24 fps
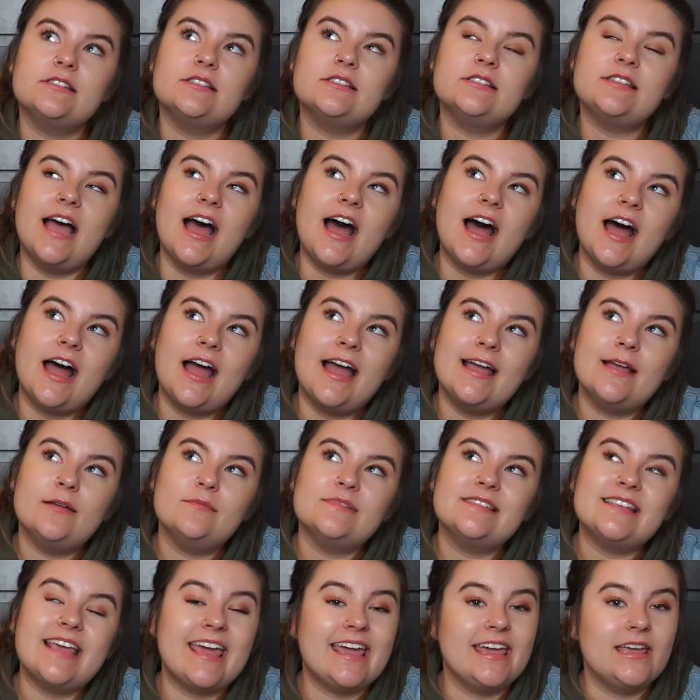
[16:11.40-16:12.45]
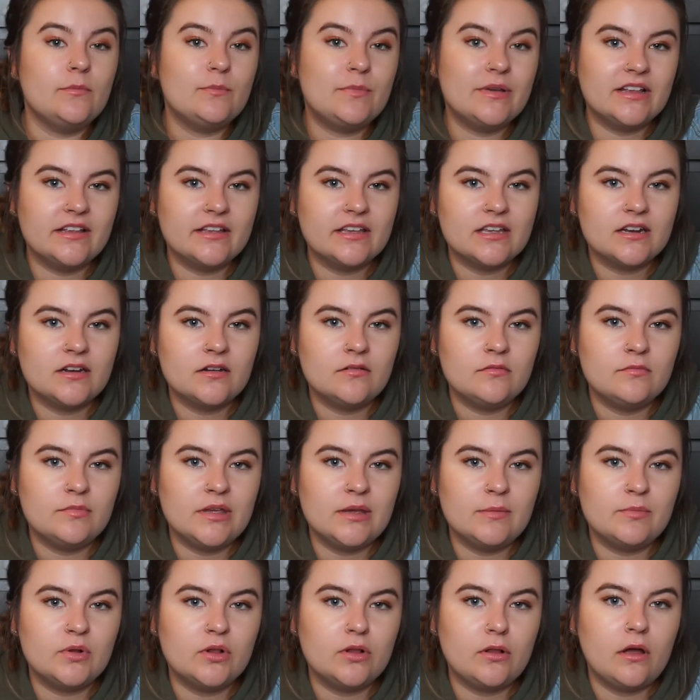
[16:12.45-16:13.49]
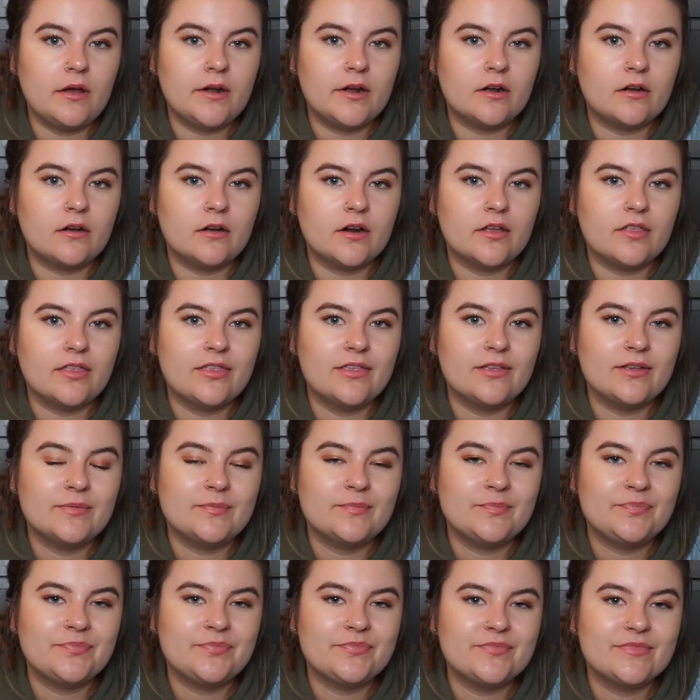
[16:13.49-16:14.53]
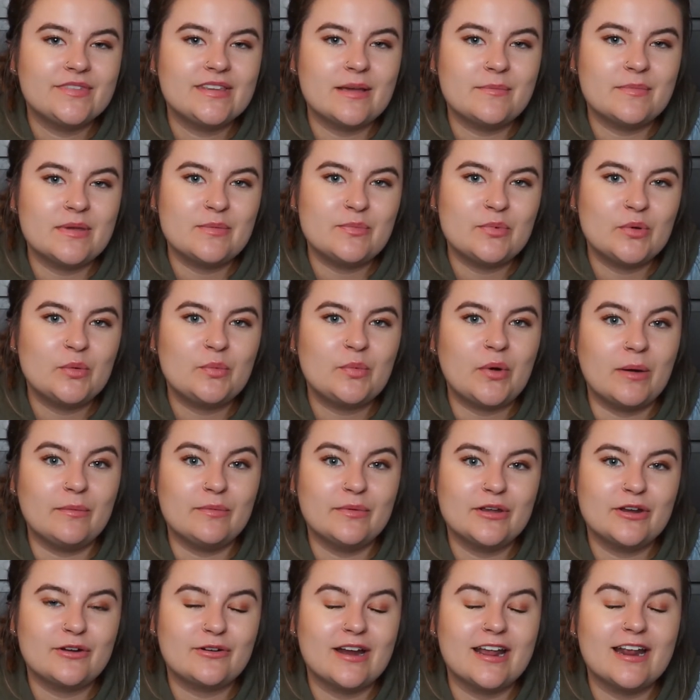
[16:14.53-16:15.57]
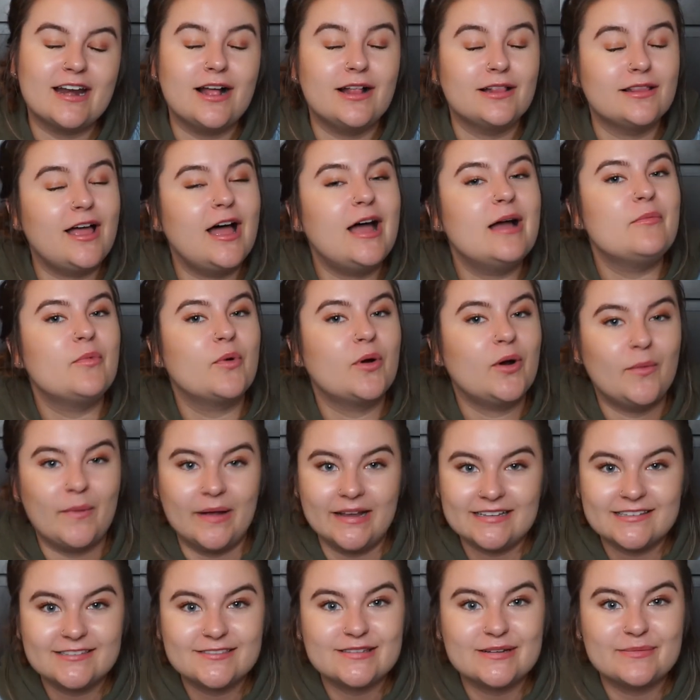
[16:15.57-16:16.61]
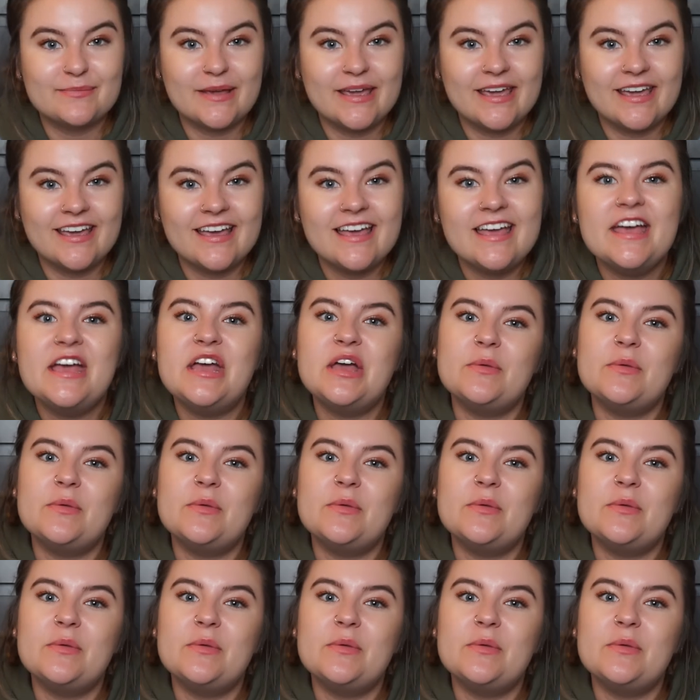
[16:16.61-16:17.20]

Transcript: times 8 billion people on earth some people probably create a lot more waste than me.